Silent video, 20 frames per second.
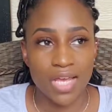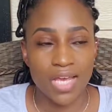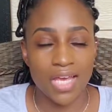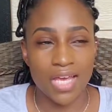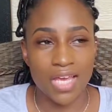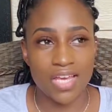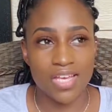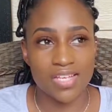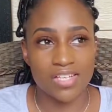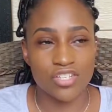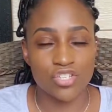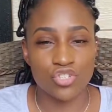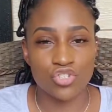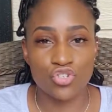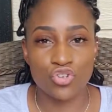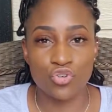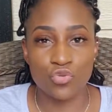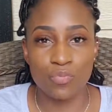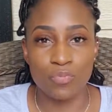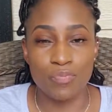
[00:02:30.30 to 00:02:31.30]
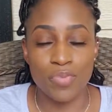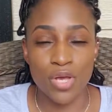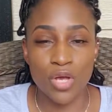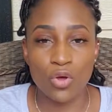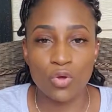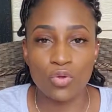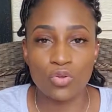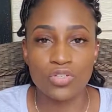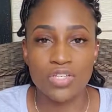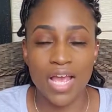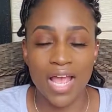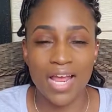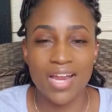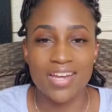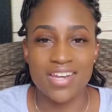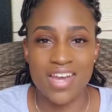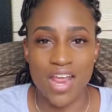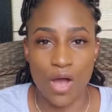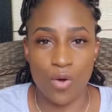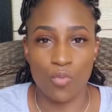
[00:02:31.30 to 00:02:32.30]
is to build a
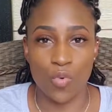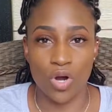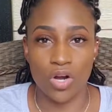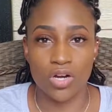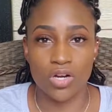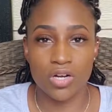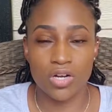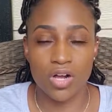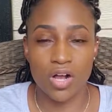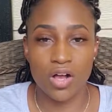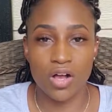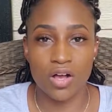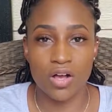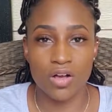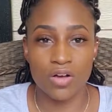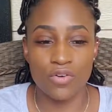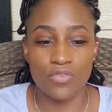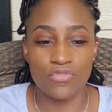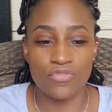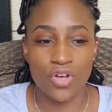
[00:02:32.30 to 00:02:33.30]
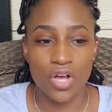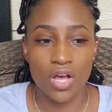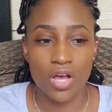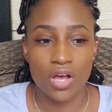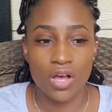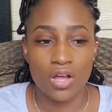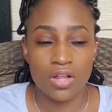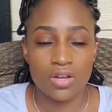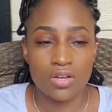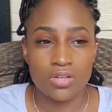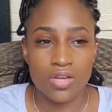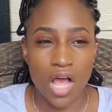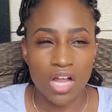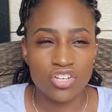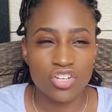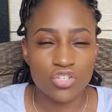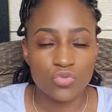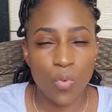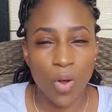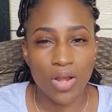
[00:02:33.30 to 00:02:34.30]
network of not
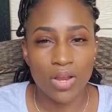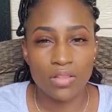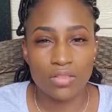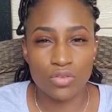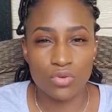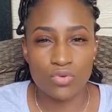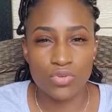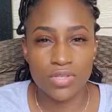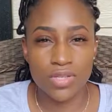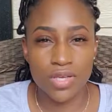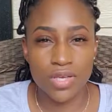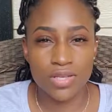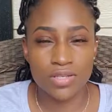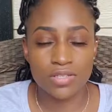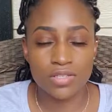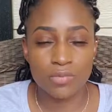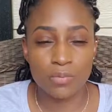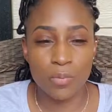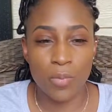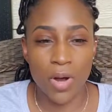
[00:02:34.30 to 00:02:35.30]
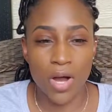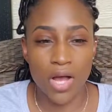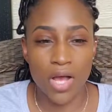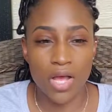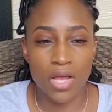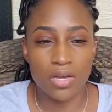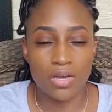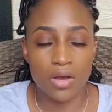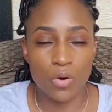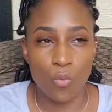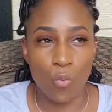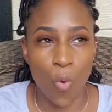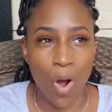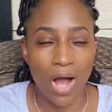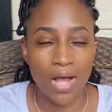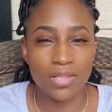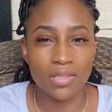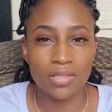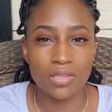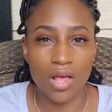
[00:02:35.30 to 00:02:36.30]
just wine enthusiasts, but
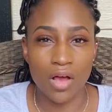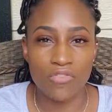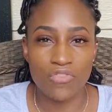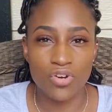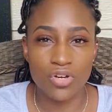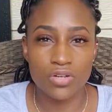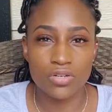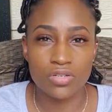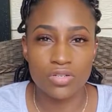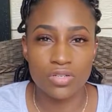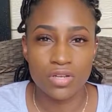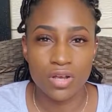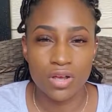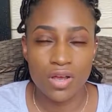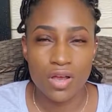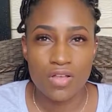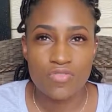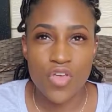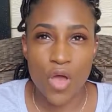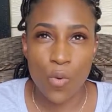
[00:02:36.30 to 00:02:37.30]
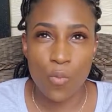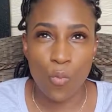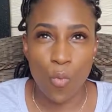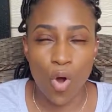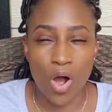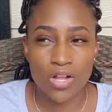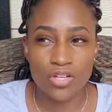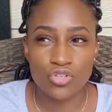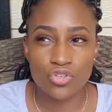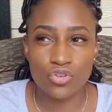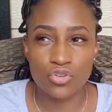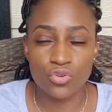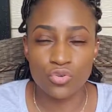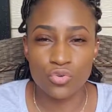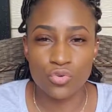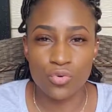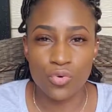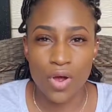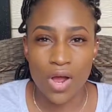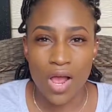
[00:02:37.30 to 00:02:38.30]
wine lovers that want
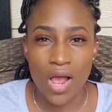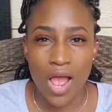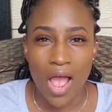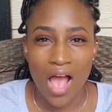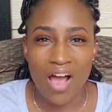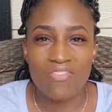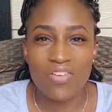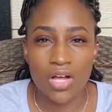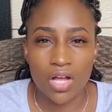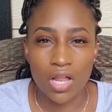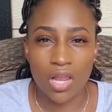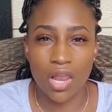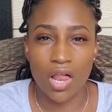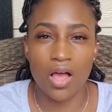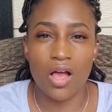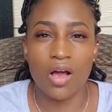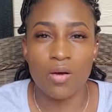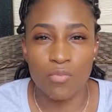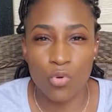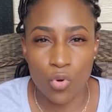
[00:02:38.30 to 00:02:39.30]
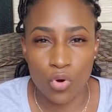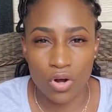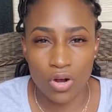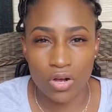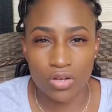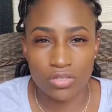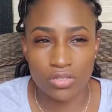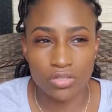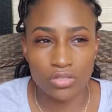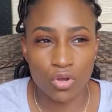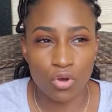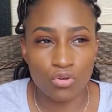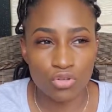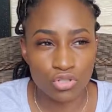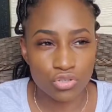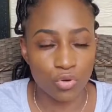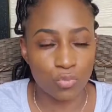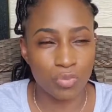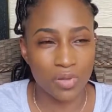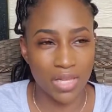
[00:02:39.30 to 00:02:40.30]
to have a club or a
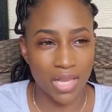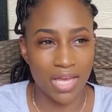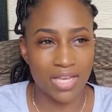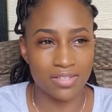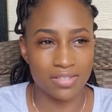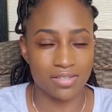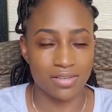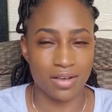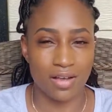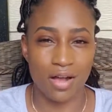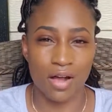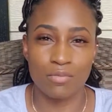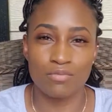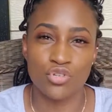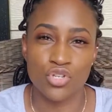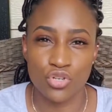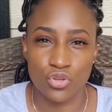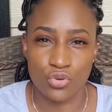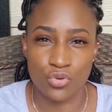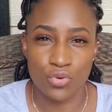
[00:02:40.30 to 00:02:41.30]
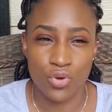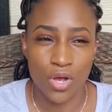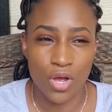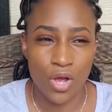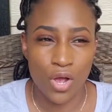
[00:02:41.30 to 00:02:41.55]
social place to come to